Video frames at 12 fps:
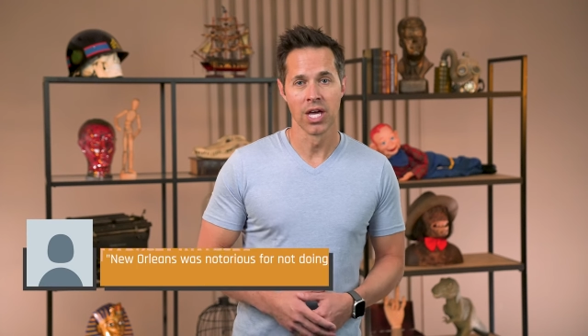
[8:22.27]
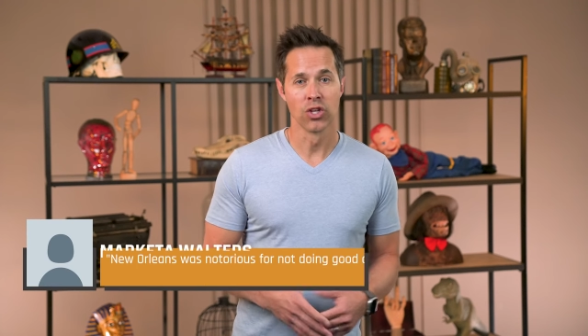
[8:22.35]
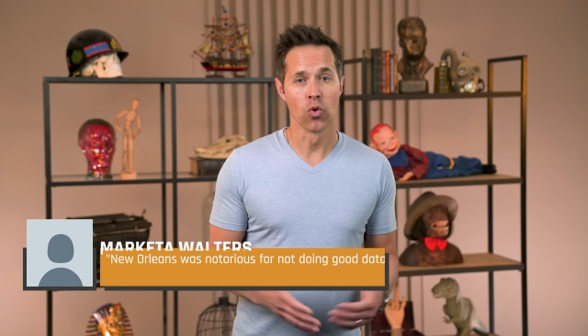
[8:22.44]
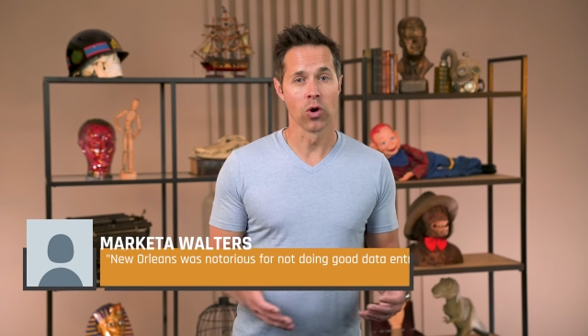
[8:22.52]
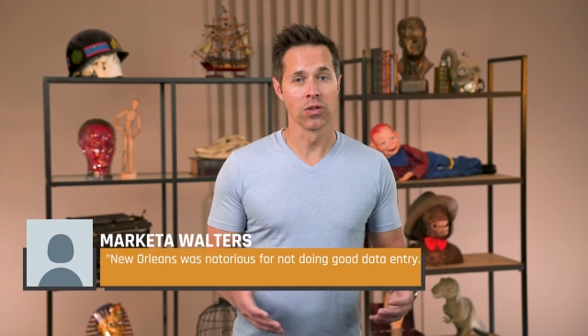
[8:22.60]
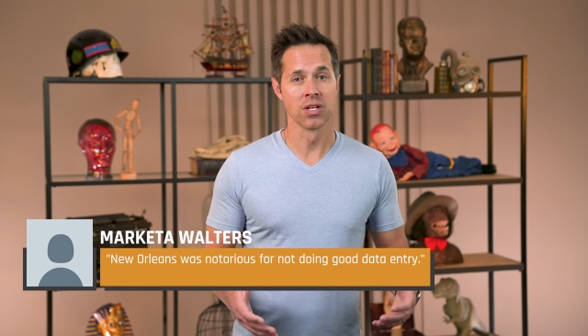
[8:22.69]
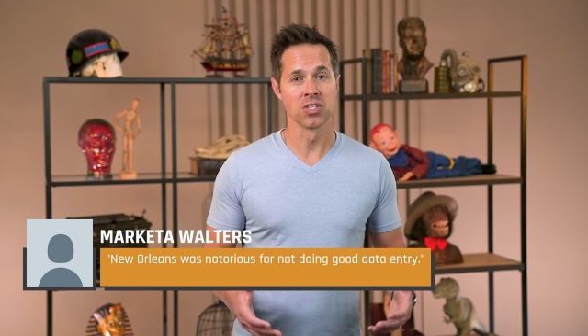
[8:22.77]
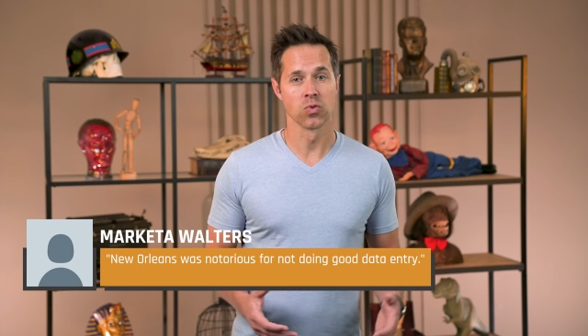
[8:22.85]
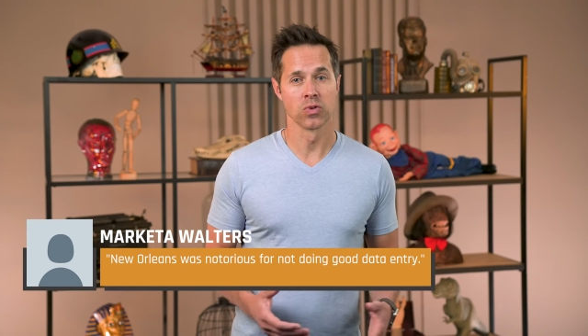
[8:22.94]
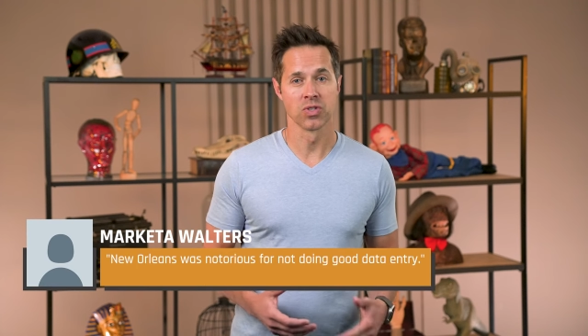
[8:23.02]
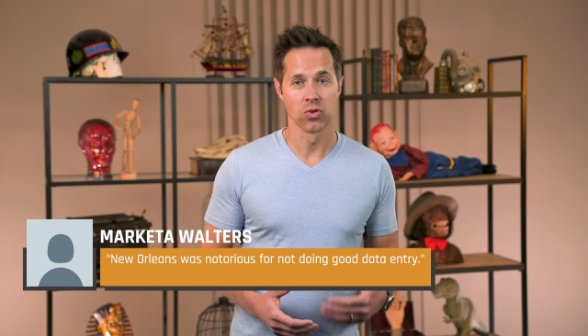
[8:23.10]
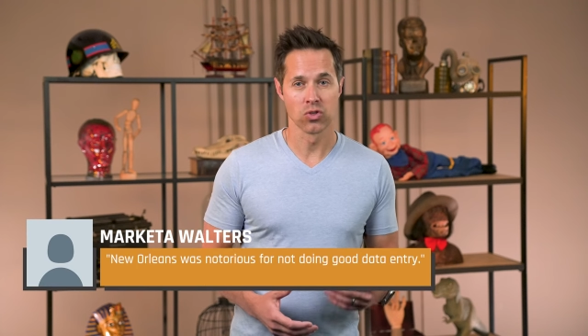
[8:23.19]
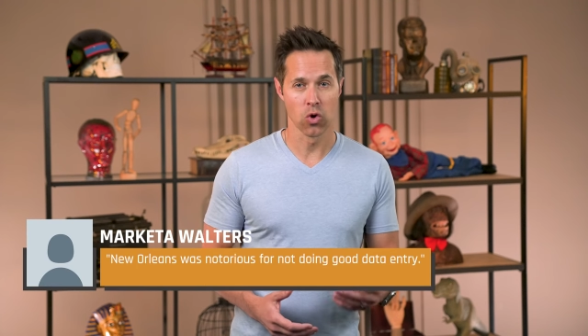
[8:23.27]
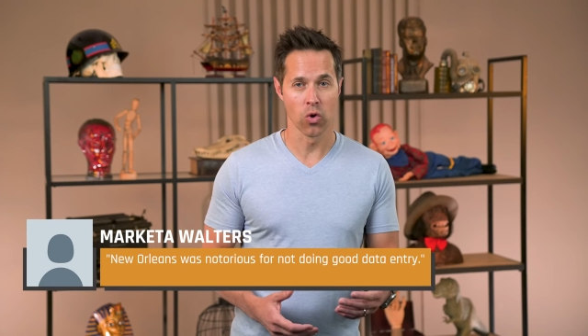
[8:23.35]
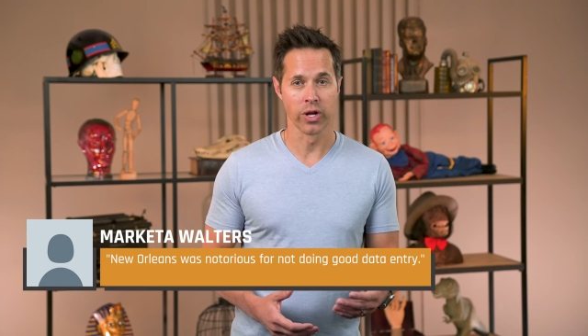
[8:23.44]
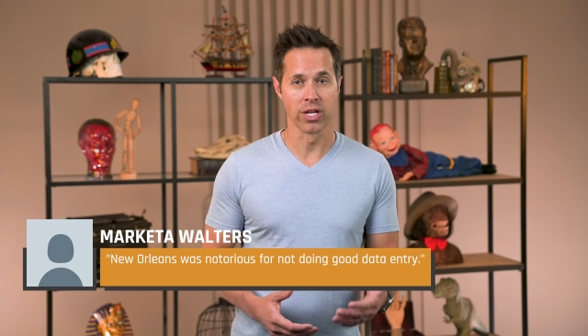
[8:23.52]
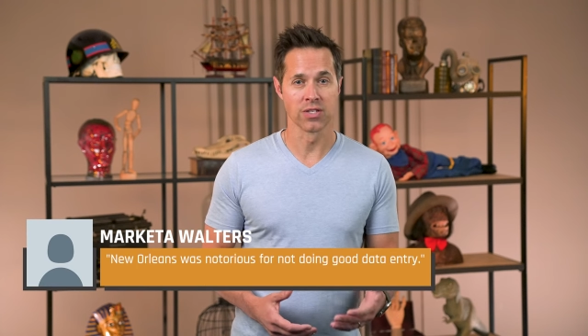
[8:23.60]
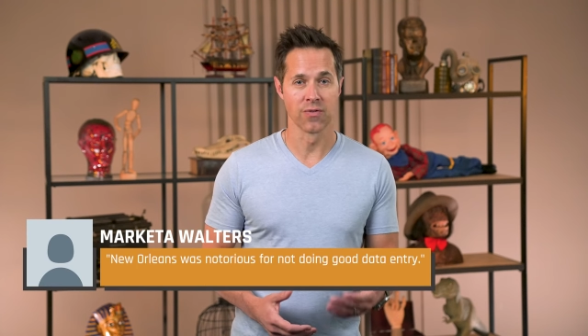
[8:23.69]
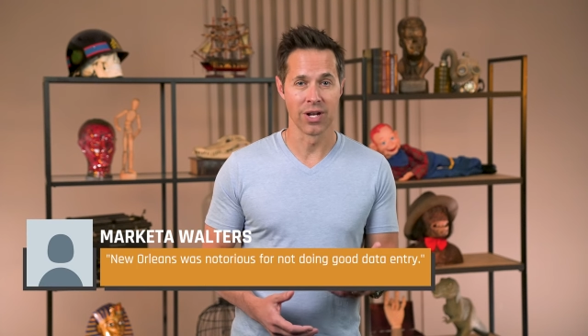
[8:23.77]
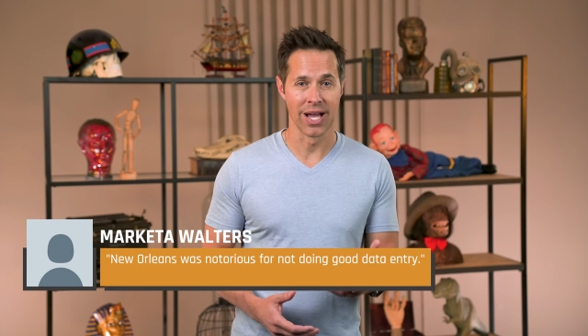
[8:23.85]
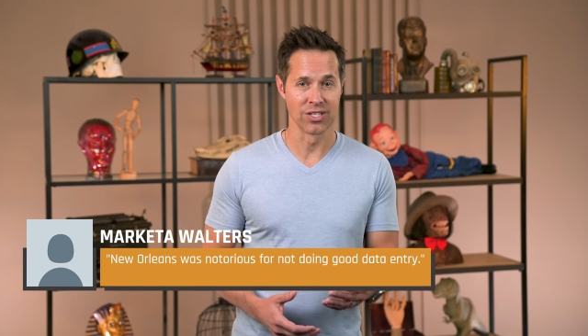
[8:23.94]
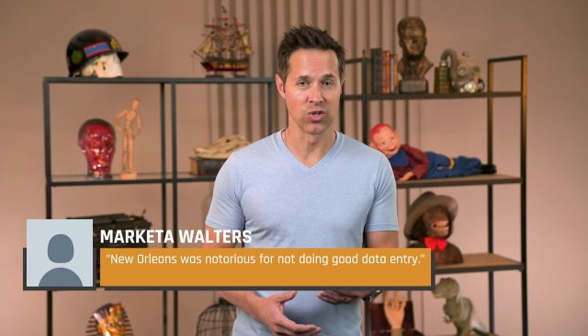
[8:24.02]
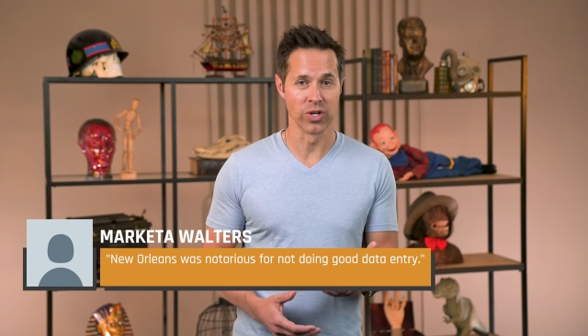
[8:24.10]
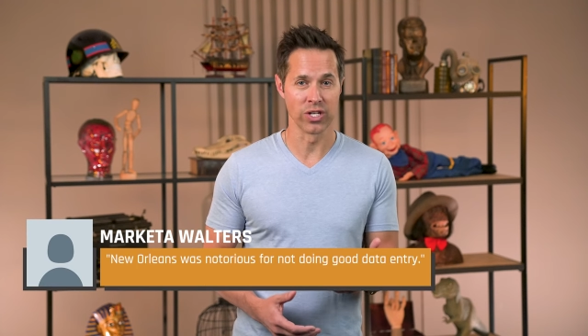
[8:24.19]
New Orleans was notorious for
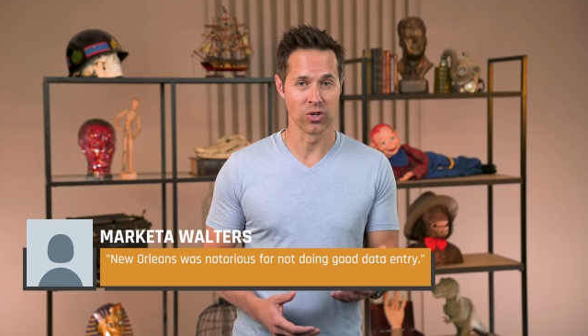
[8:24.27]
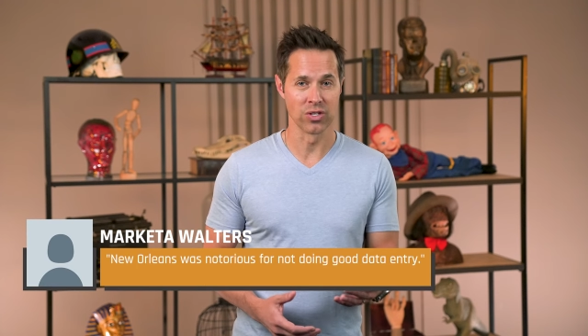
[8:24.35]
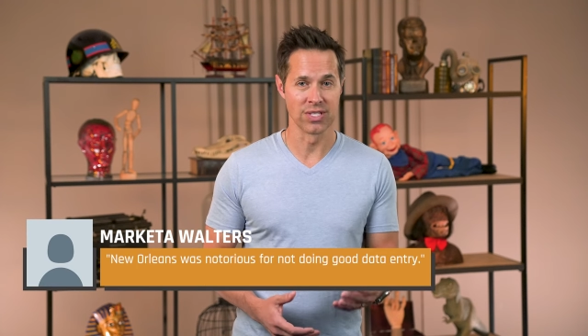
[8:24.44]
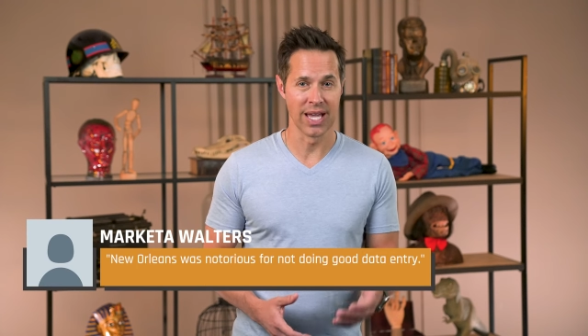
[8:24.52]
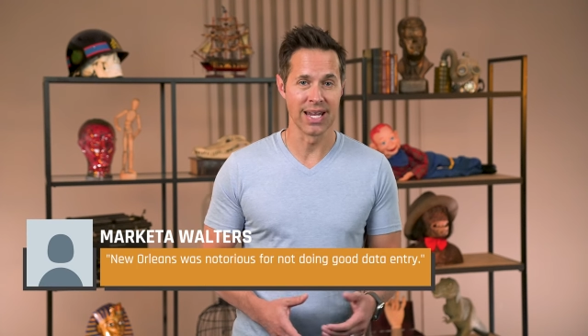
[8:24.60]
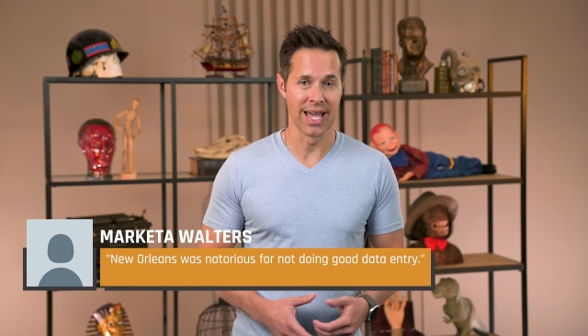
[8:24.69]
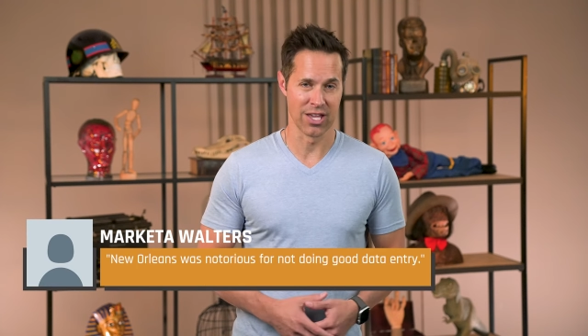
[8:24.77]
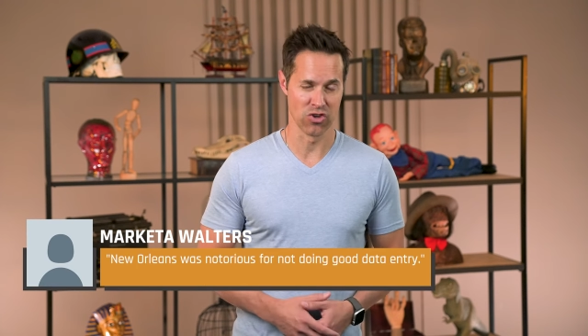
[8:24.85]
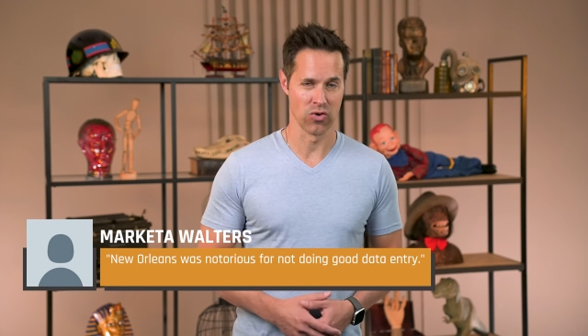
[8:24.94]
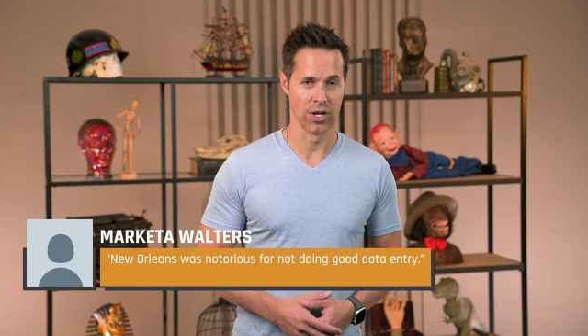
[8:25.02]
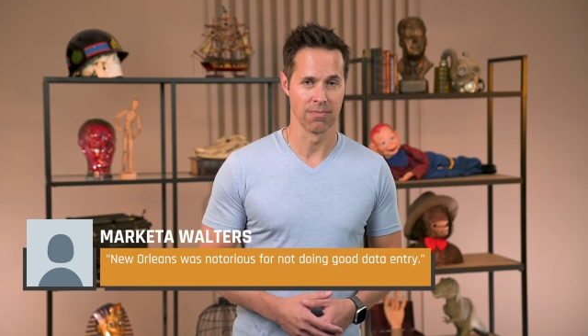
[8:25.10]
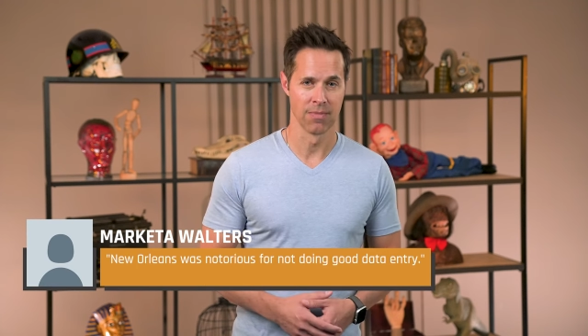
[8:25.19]
not doing good data entry.